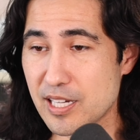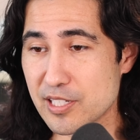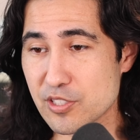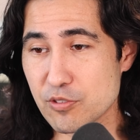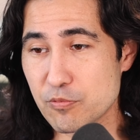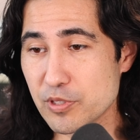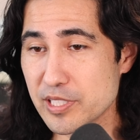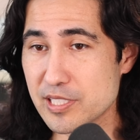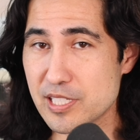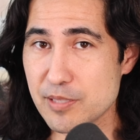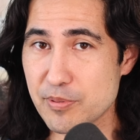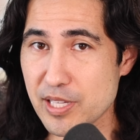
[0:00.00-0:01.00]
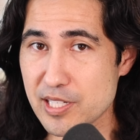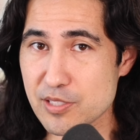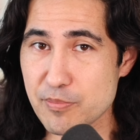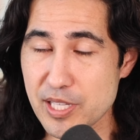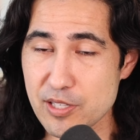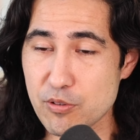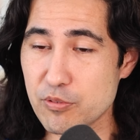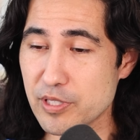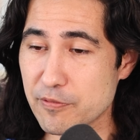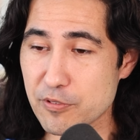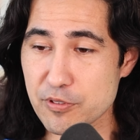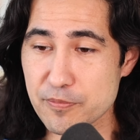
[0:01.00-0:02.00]
So really, TPN is made only
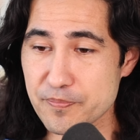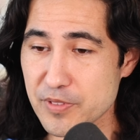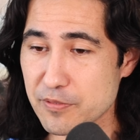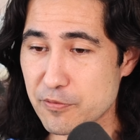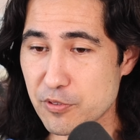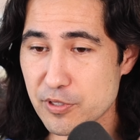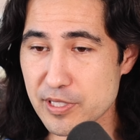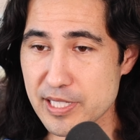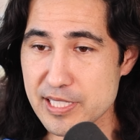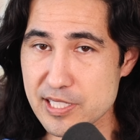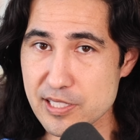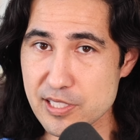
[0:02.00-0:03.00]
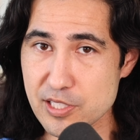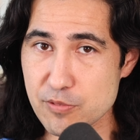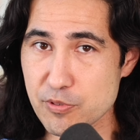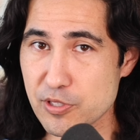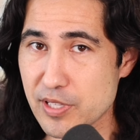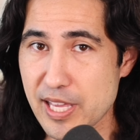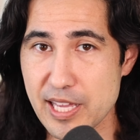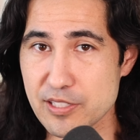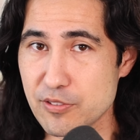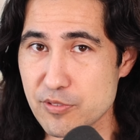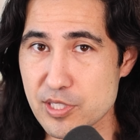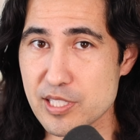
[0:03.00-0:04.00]
for instances where you can't
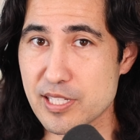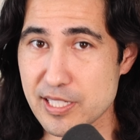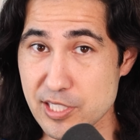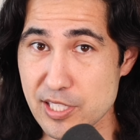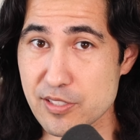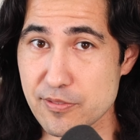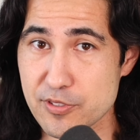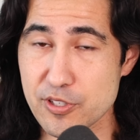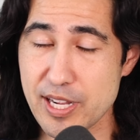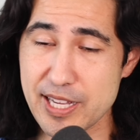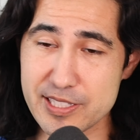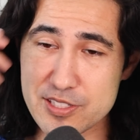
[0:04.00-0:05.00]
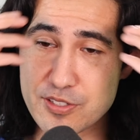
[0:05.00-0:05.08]
use the digestive tract.